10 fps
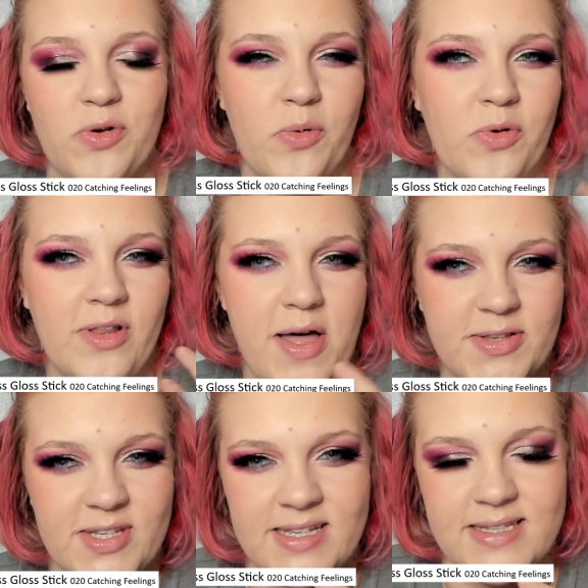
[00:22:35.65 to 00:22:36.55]
you know,
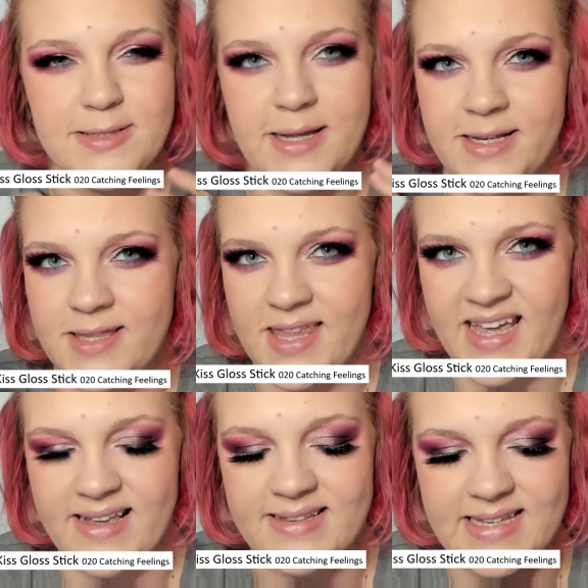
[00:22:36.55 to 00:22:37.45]
glosses, stick
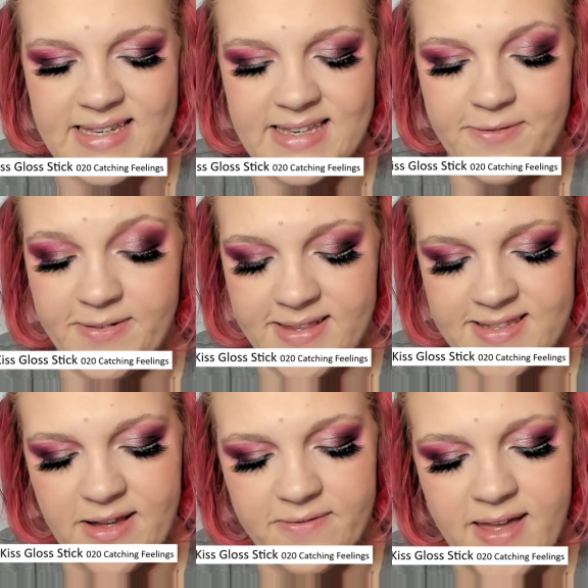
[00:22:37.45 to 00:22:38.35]
things and different
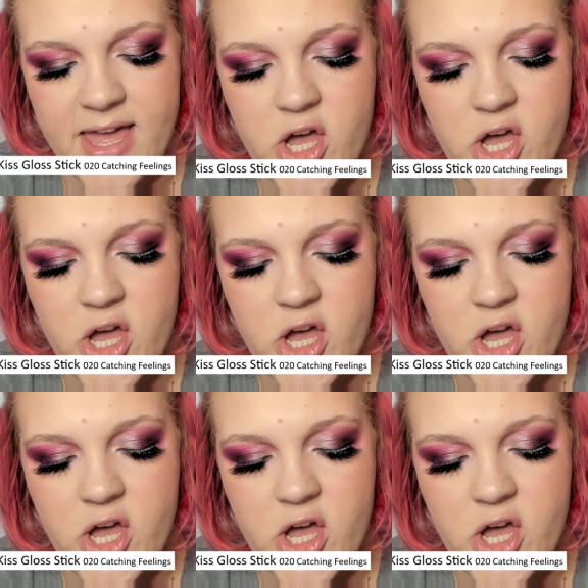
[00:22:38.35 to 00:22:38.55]
stuff.